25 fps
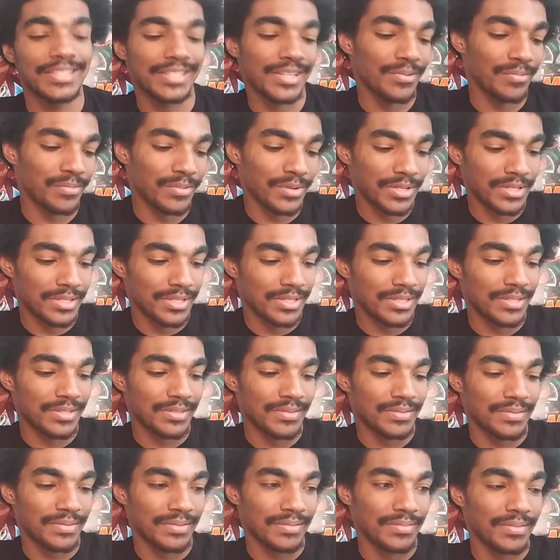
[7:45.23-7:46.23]
it was
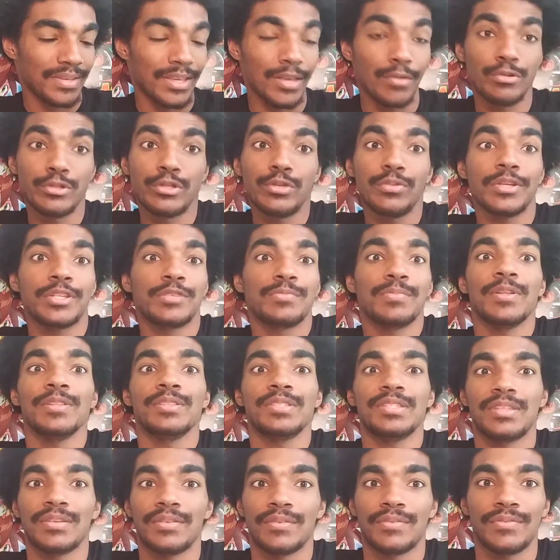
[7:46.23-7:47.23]
too
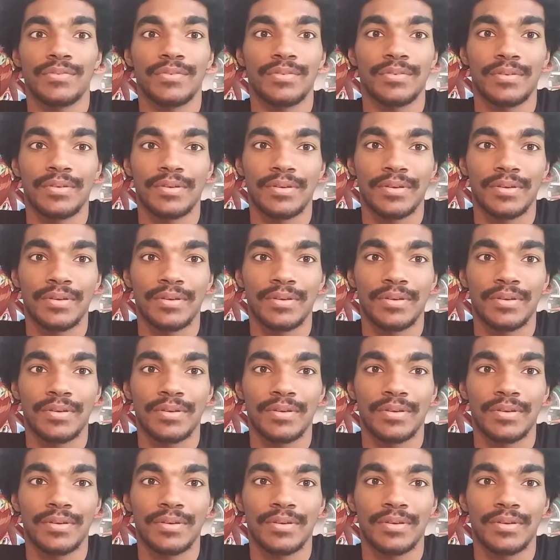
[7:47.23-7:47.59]
expensive.